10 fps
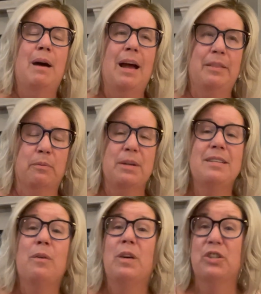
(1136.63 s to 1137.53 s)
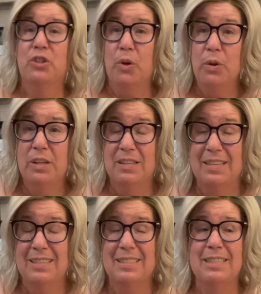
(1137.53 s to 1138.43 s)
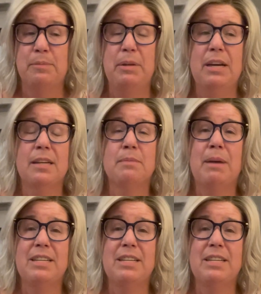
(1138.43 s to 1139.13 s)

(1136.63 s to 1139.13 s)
the reason I wanted to show you this is because my